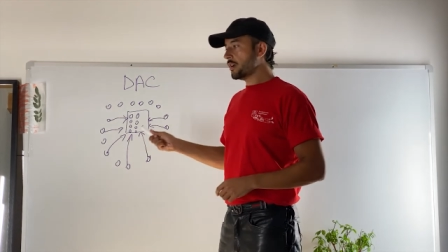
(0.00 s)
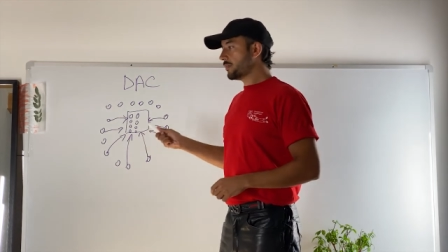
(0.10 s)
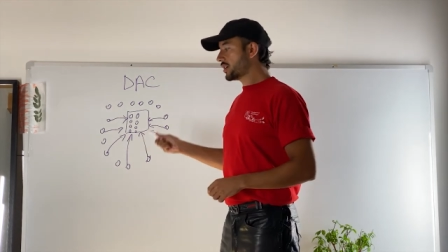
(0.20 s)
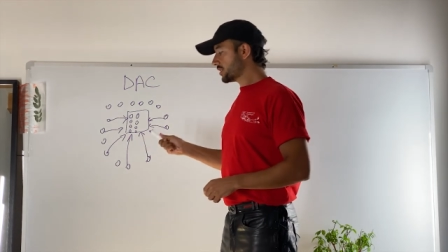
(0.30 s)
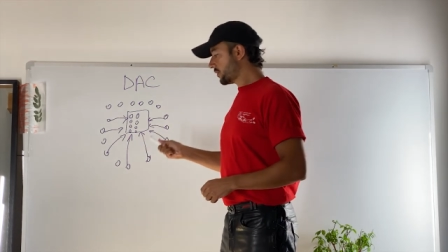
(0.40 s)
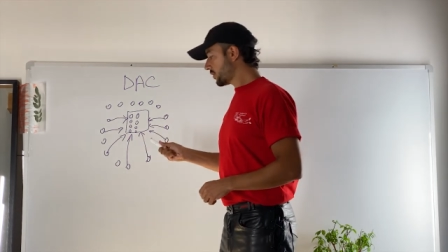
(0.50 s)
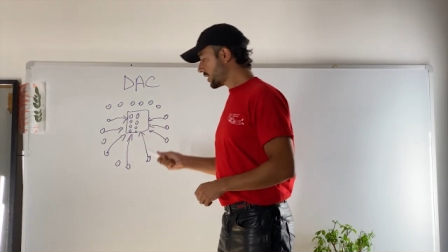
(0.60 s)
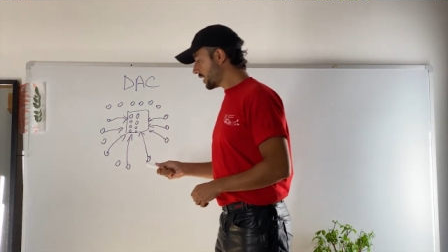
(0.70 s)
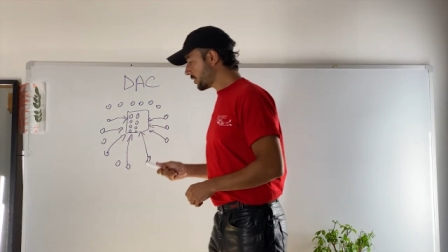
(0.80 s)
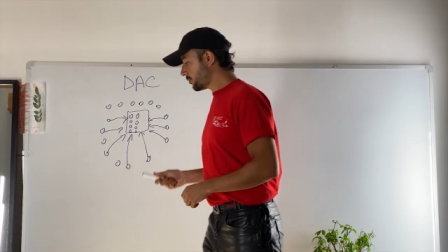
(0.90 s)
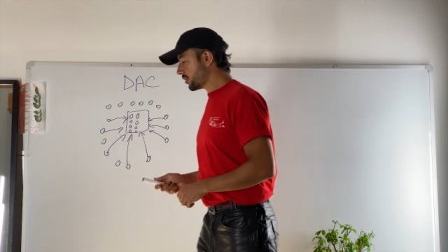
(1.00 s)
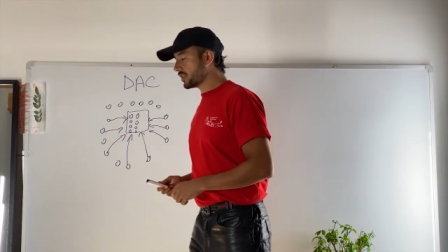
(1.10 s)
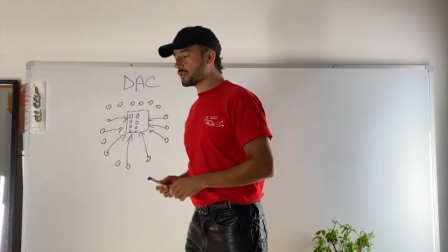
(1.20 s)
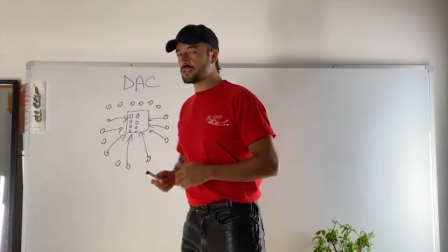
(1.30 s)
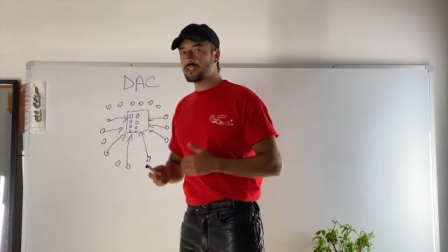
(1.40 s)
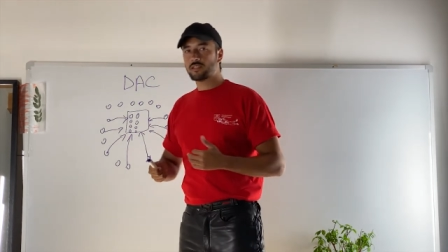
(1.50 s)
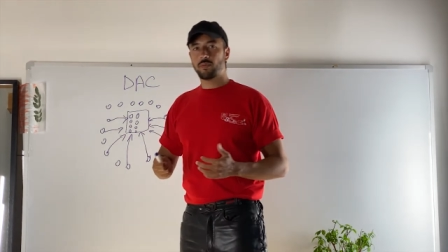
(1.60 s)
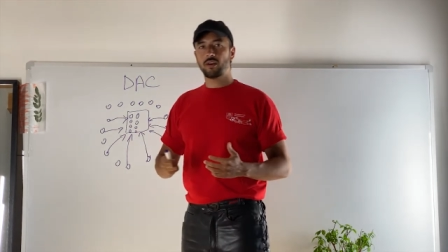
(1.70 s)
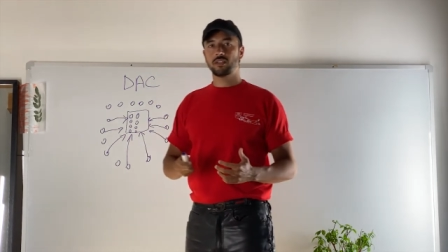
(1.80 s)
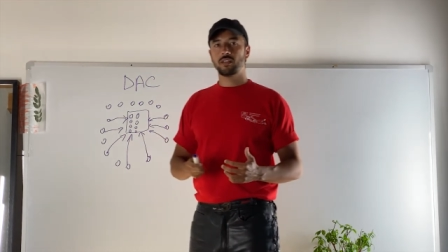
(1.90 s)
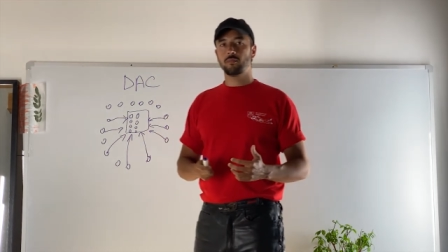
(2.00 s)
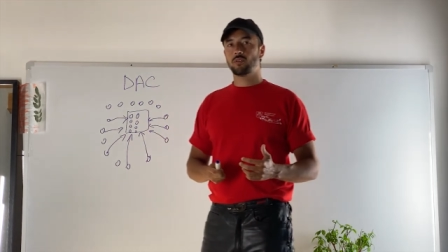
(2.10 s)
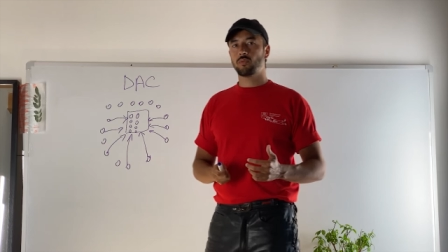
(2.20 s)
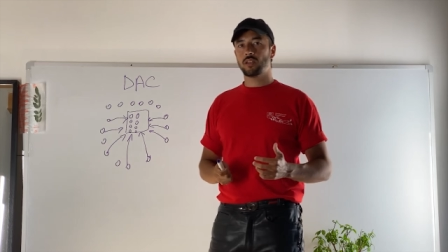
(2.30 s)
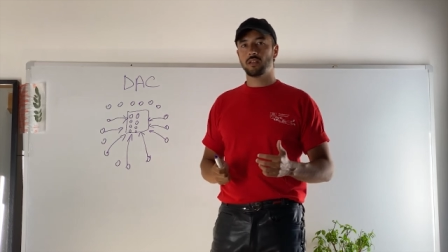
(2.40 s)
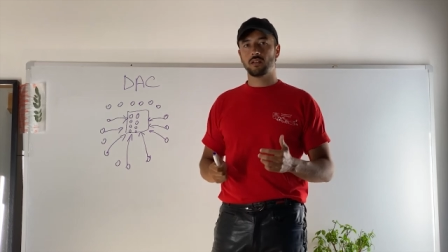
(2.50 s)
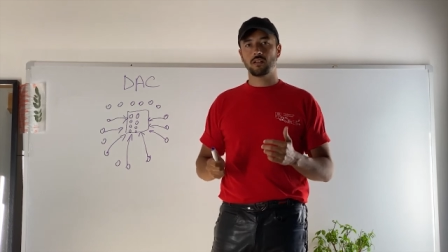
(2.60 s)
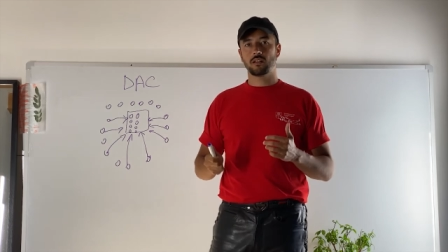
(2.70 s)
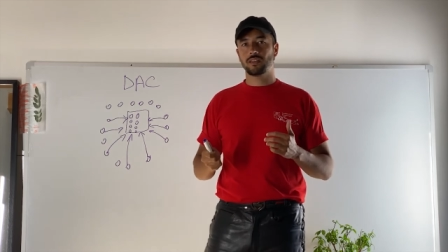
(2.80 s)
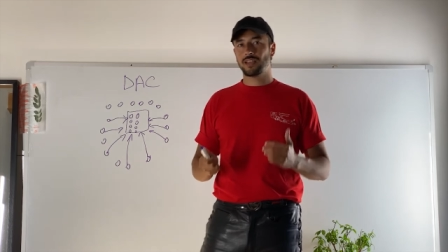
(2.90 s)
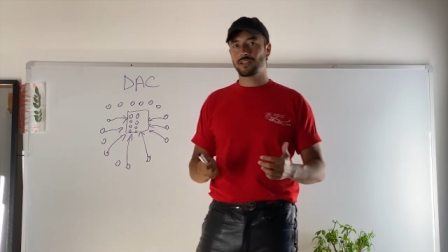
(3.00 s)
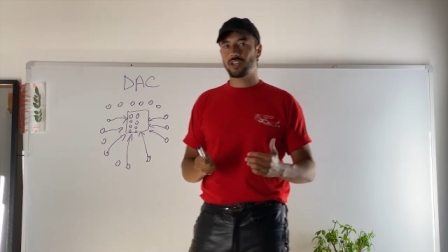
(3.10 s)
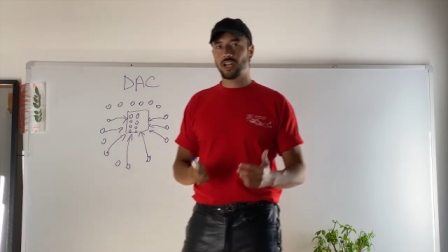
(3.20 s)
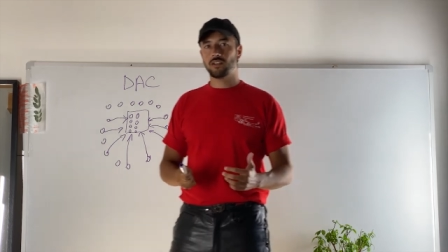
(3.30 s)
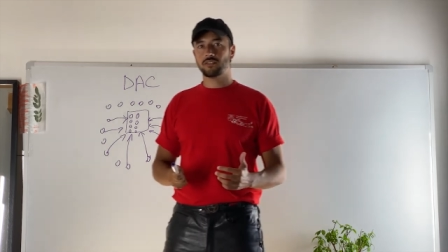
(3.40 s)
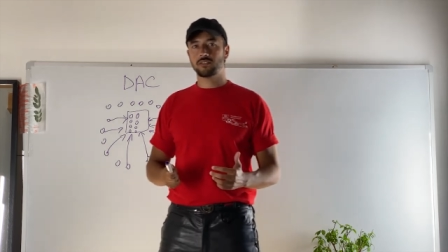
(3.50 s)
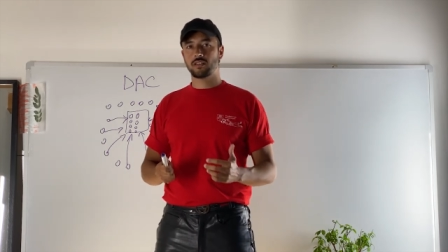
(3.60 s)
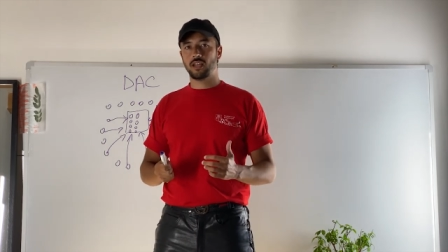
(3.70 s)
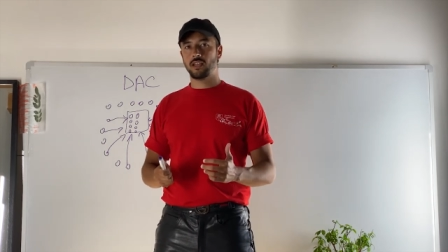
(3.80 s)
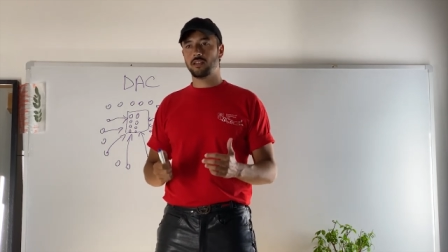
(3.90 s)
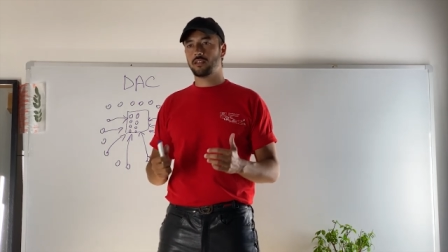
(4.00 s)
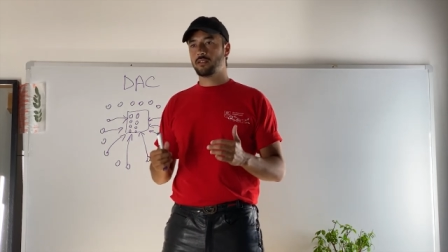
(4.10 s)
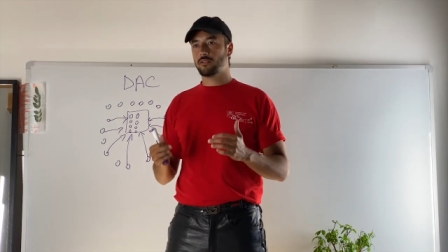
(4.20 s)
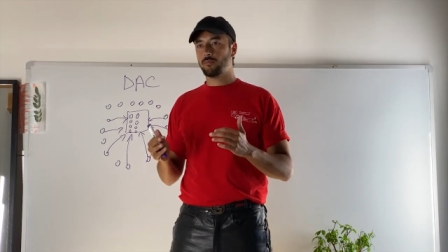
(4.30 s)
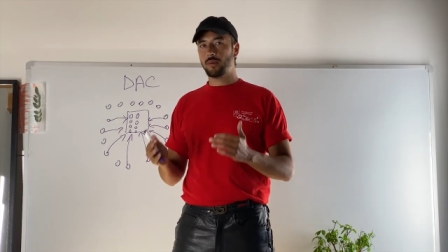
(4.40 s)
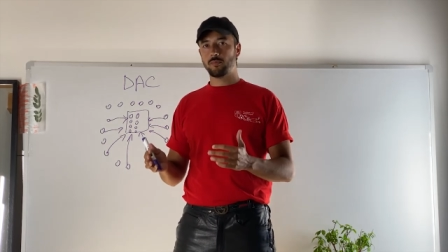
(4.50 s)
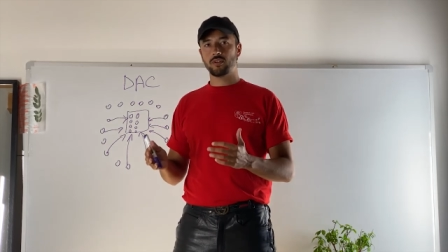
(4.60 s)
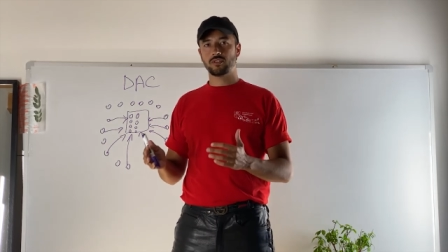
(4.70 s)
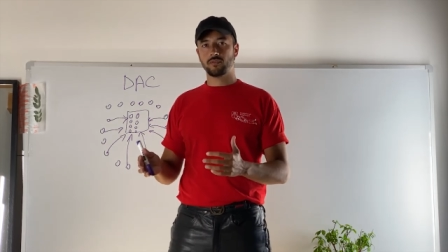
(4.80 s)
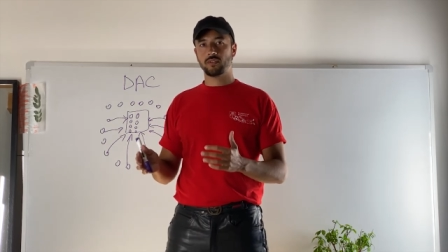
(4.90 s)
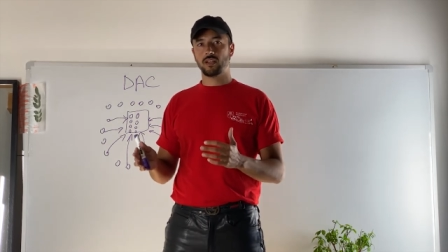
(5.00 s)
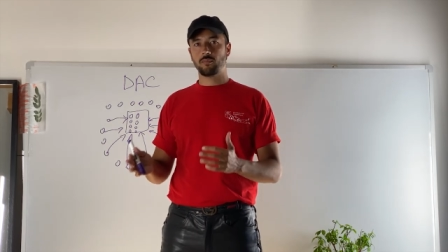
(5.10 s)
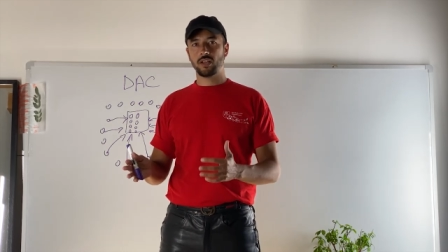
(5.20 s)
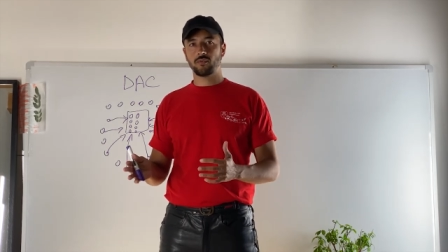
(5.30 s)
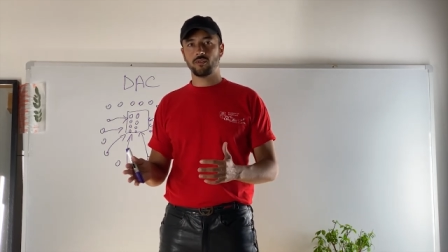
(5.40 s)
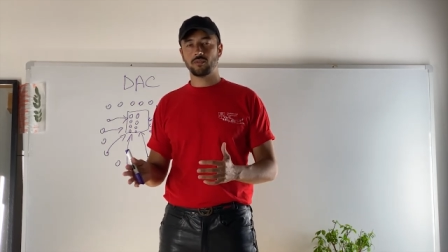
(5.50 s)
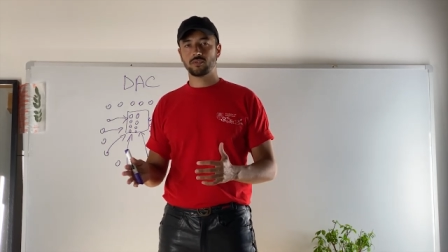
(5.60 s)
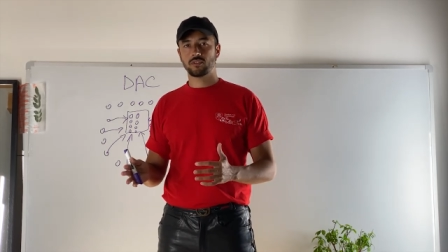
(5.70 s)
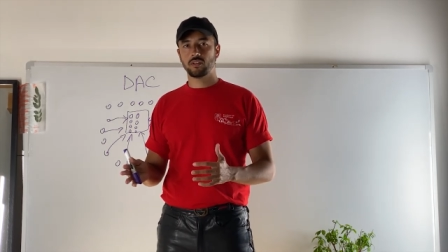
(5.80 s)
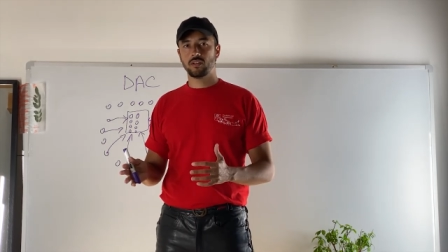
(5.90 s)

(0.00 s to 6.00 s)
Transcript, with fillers: Because if you think about it, the disparity between tech giants and the members of their platforms